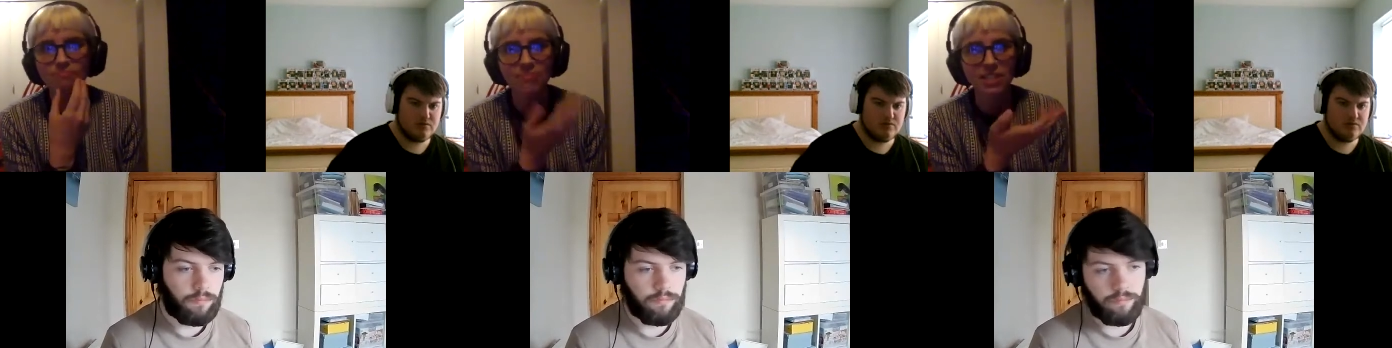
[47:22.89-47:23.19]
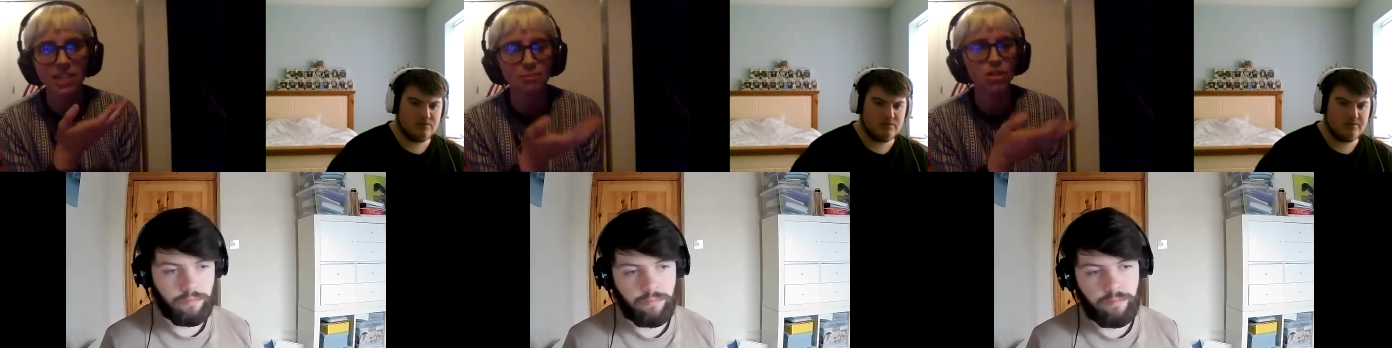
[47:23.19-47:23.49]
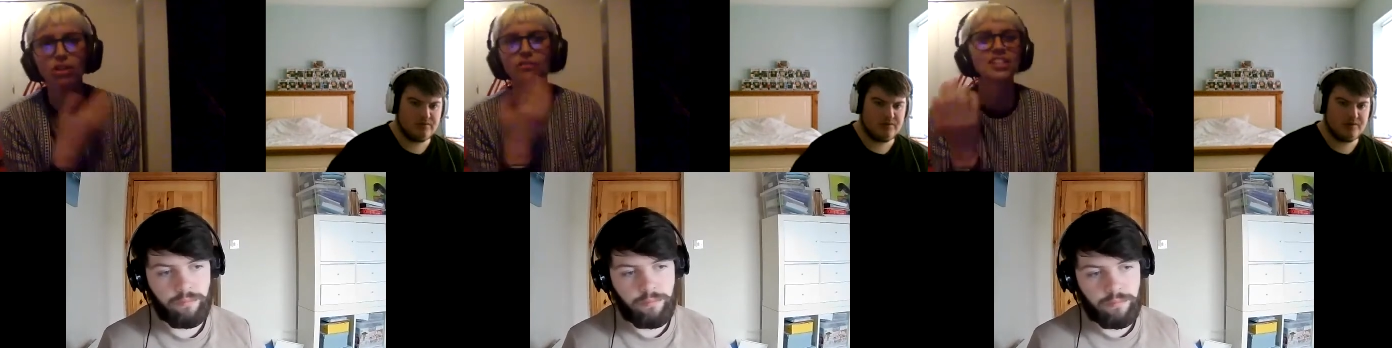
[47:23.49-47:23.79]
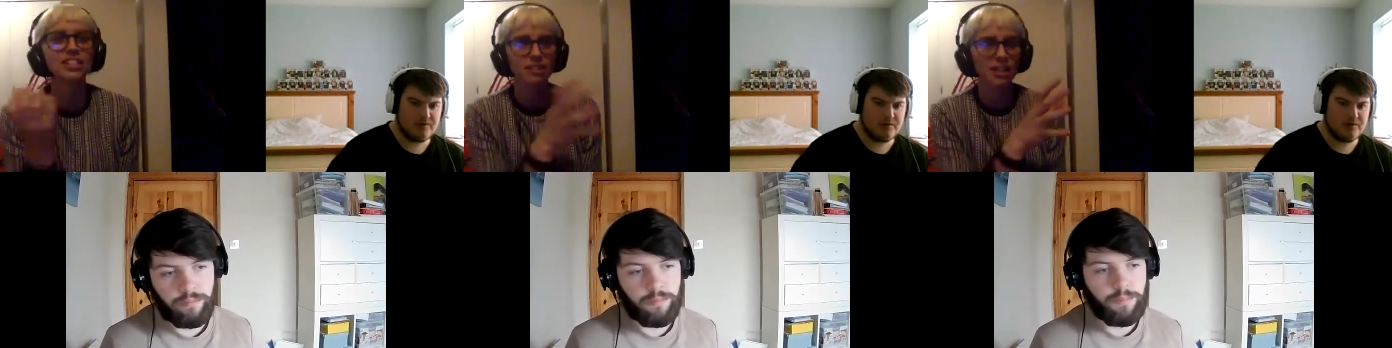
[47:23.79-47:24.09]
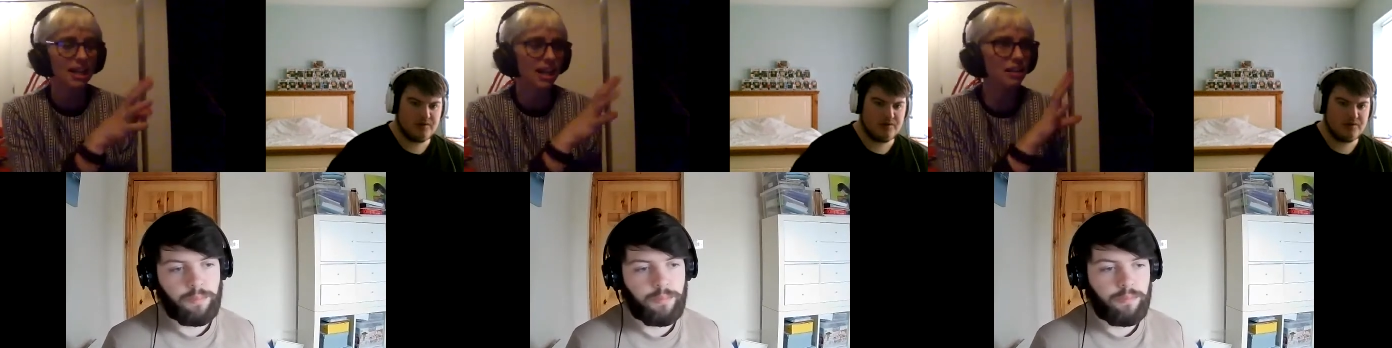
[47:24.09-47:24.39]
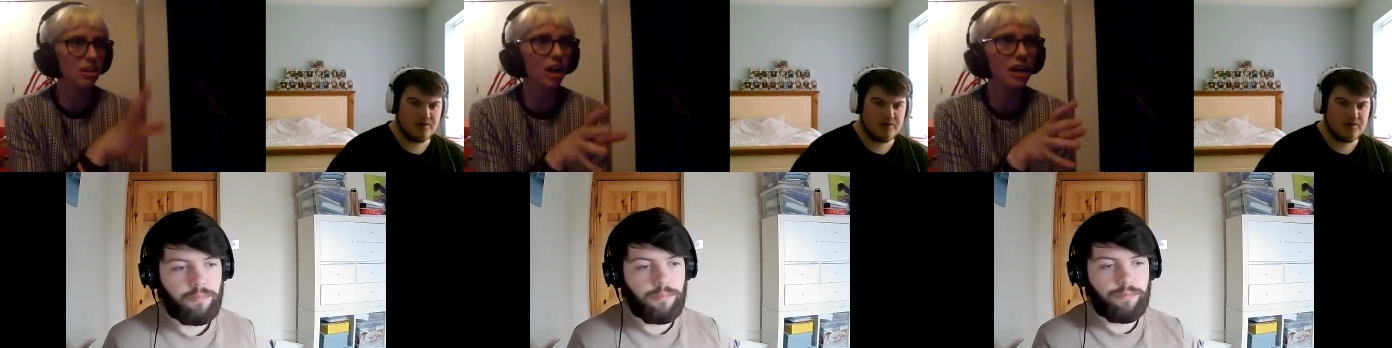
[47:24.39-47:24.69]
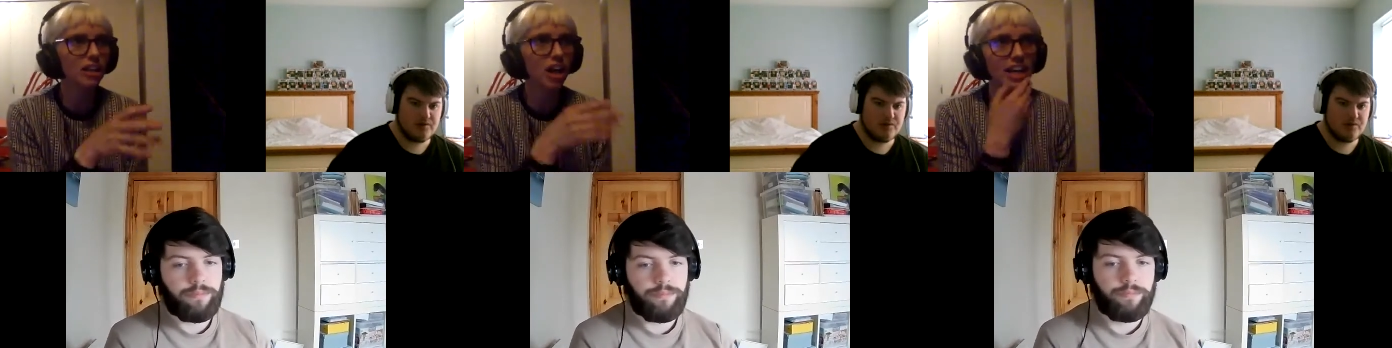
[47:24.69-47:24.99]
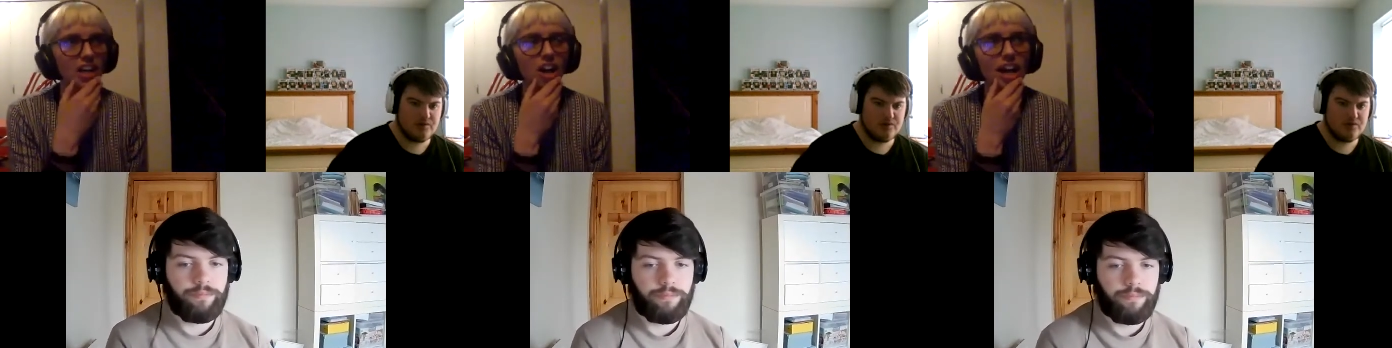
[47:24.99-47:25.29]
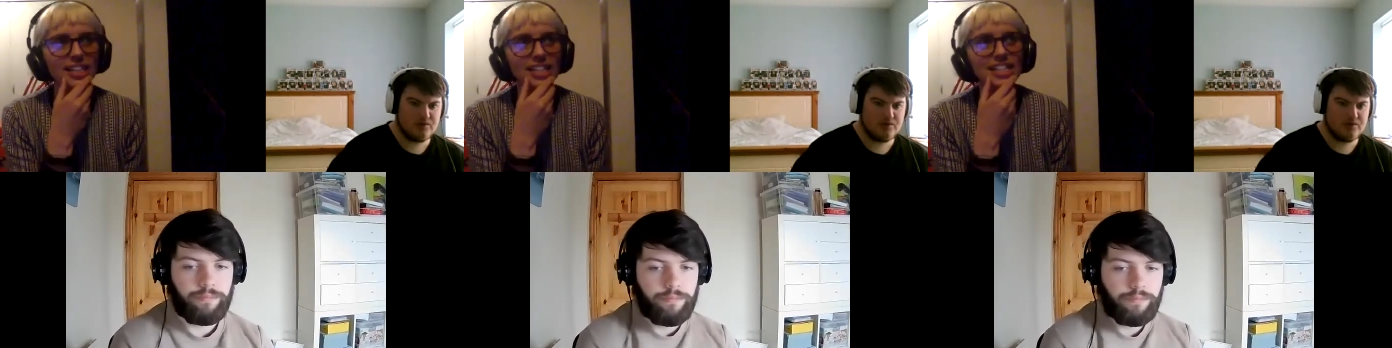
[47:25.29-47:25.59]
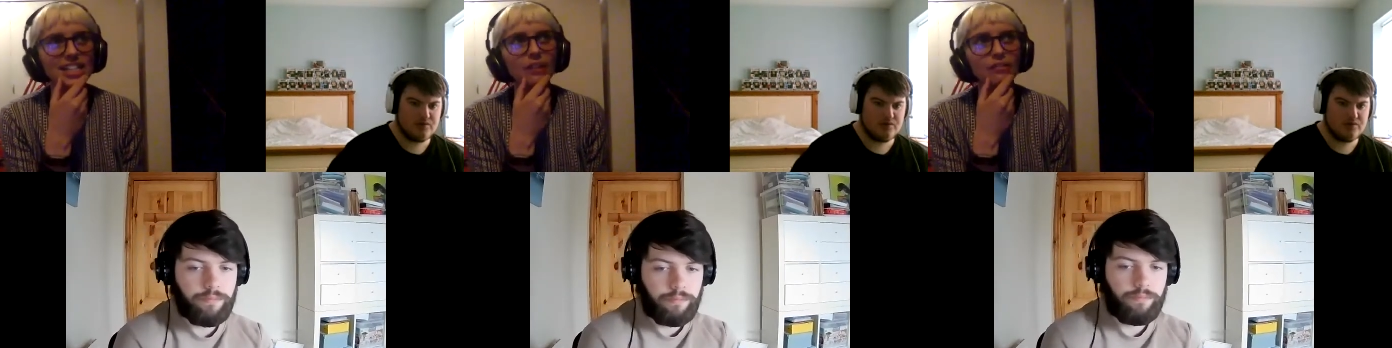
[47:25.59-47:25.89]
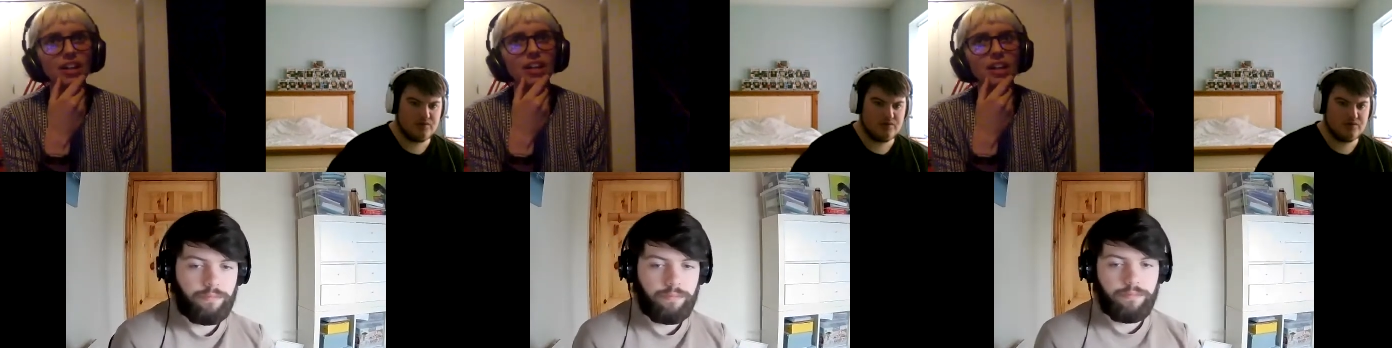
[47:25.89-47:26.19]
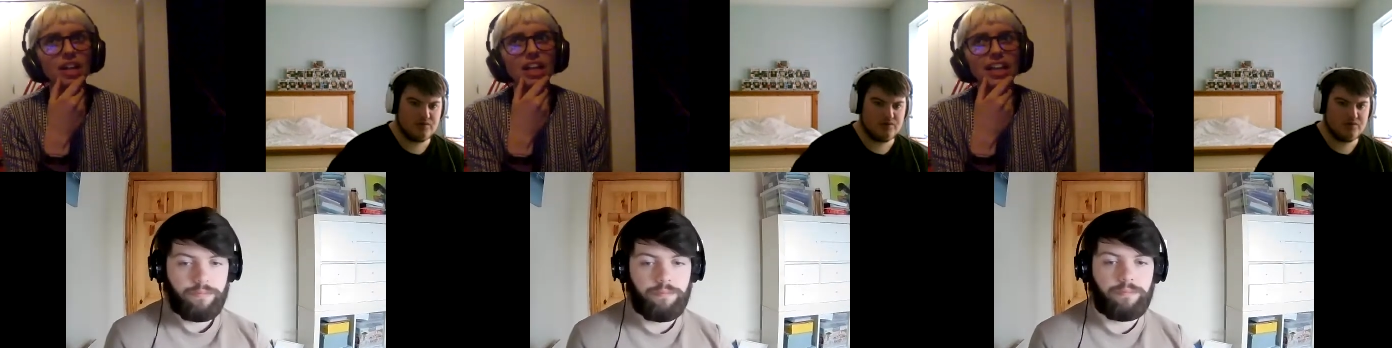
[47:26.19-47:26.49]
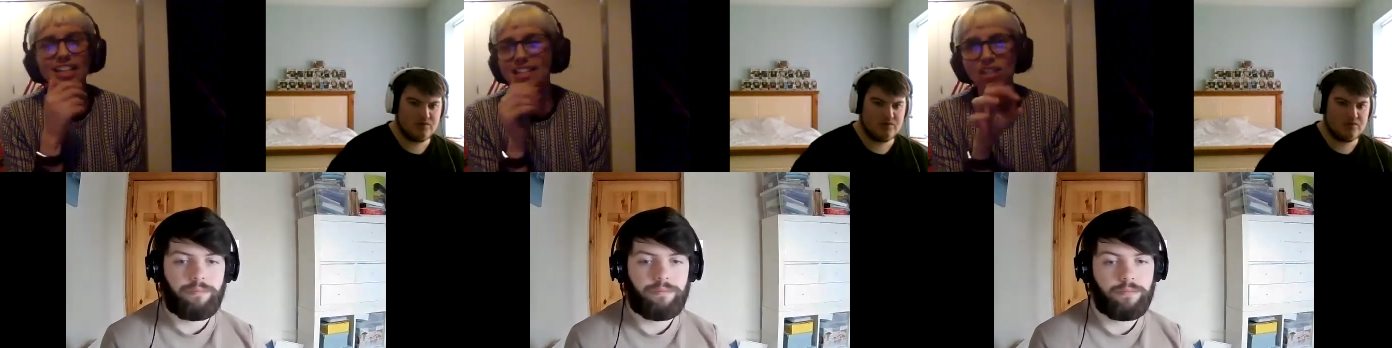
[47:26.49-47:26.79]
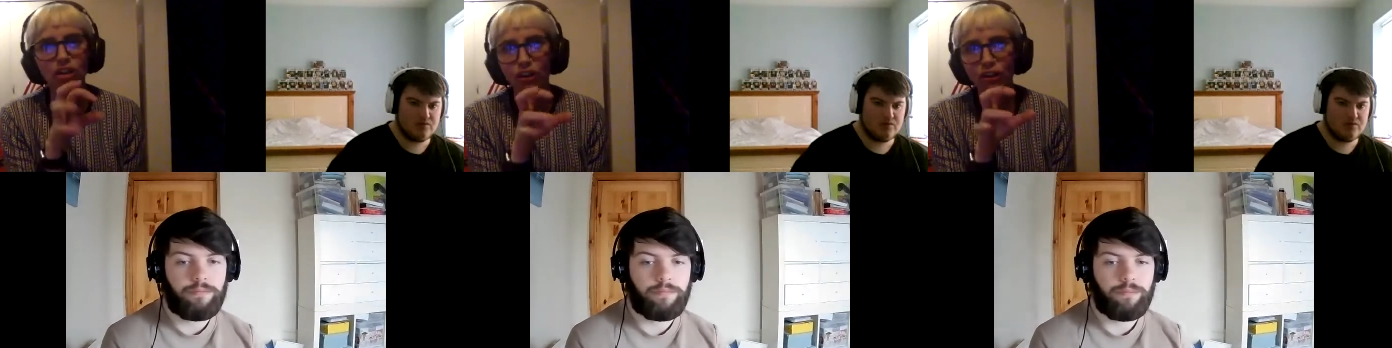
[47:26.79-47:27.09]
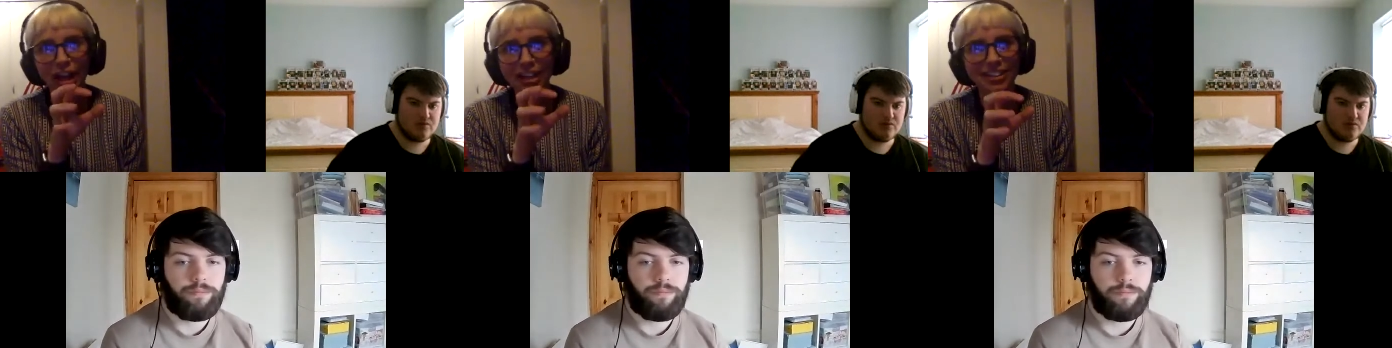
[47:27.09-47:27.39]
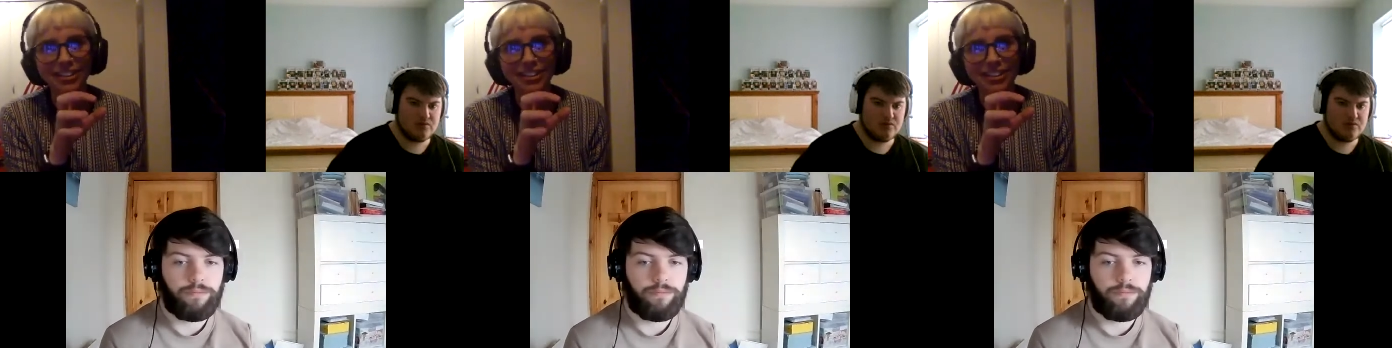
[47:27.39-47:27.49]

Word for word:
Speaker 1: cinematographers and lighting guys and stuff. And it is so like,